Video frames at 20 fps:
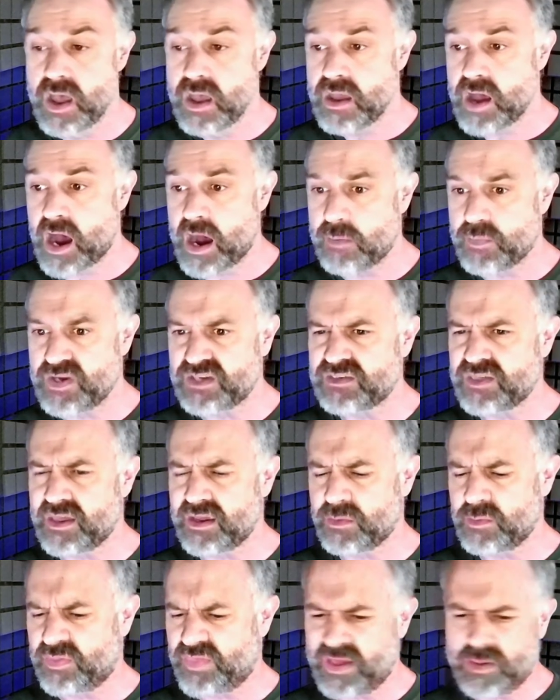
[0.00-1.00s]
Um, we think
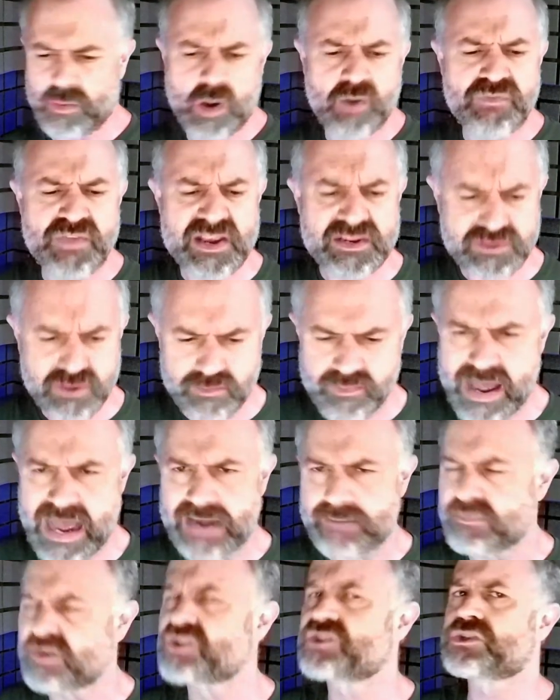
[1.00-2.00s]
we think, well, things are bad,
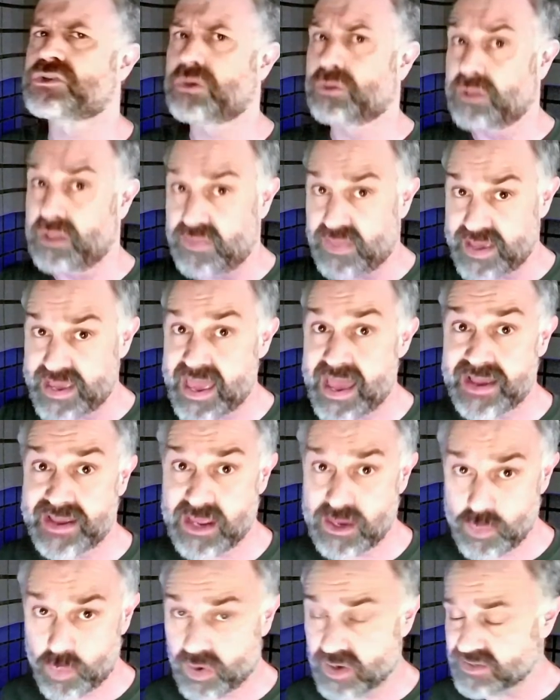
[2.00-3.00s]
but surely they can't
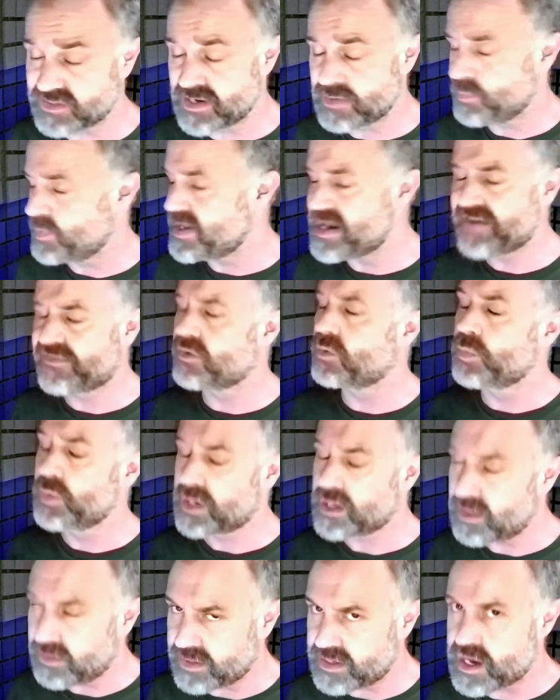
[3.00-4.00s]
get worse, and we never
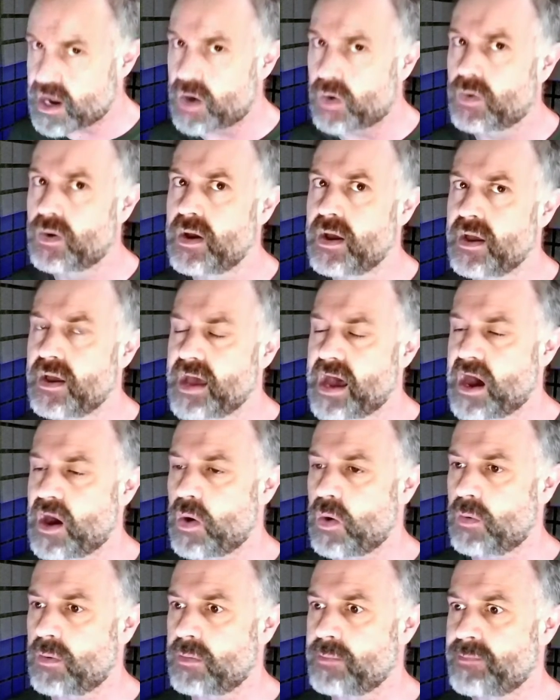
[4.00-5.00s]
really know
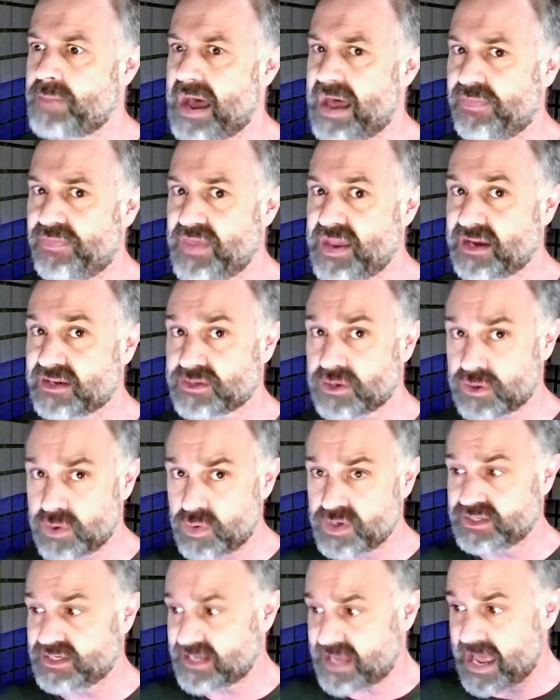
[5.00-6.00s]
how bad things are
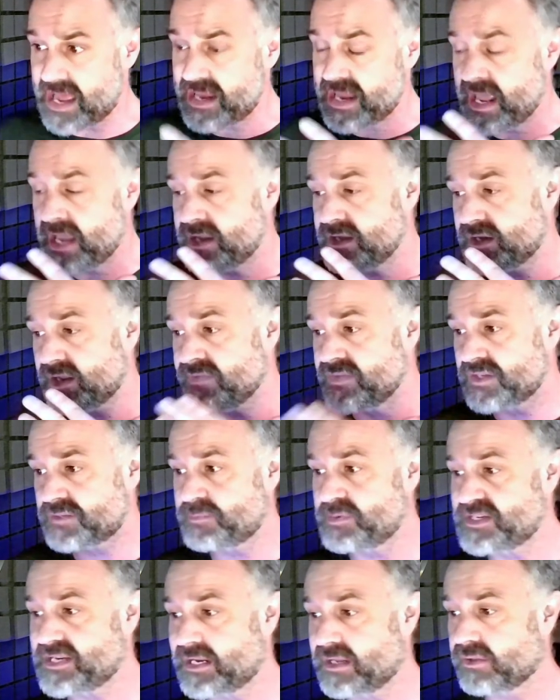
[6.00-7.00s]
going to get. And in this
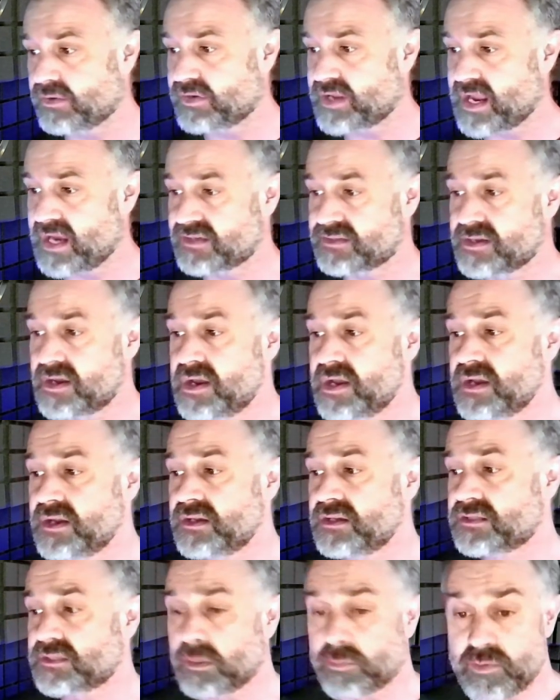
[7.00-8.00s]
particular case,
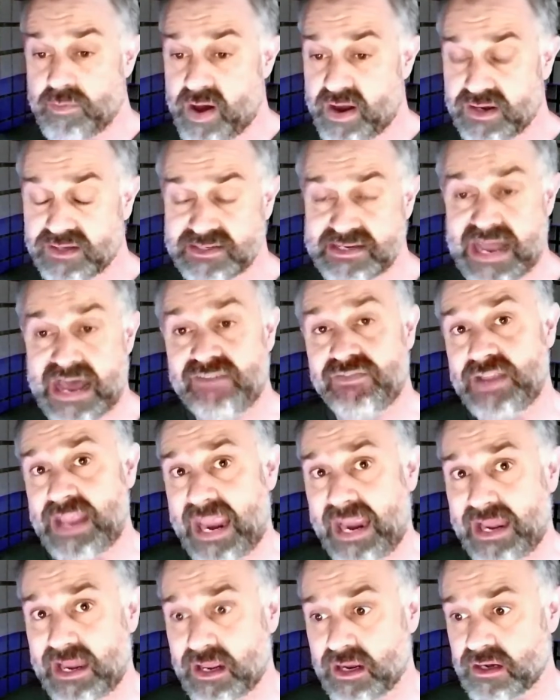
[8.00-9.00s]
Silbermann is
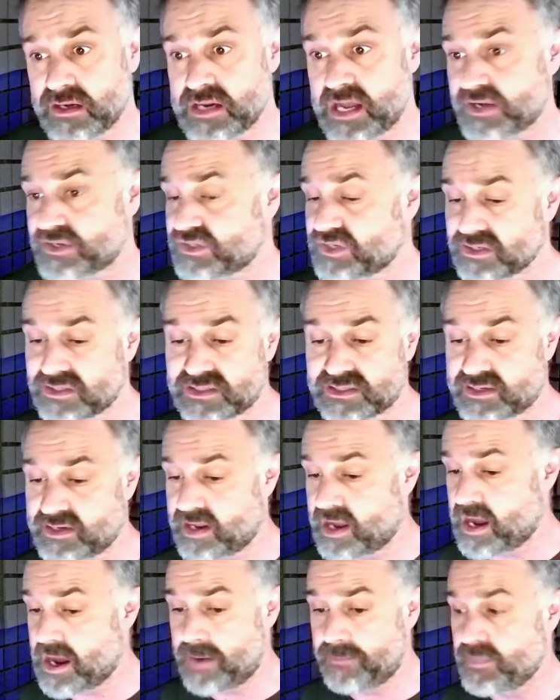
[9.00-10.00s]
navigating not just
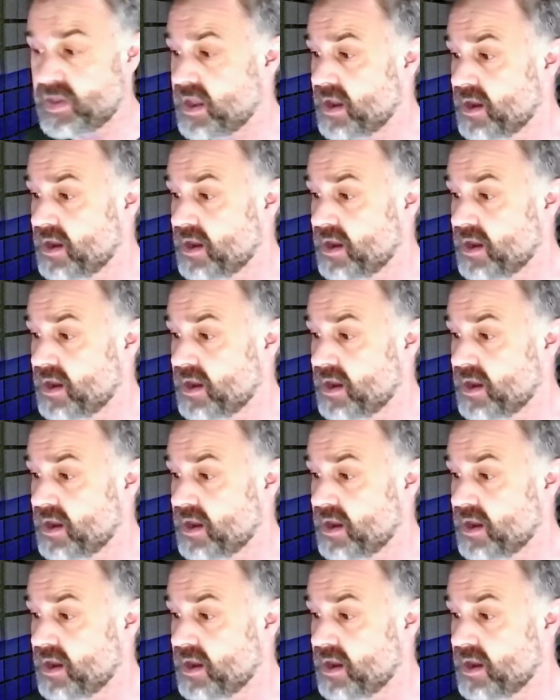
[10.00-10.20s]
um,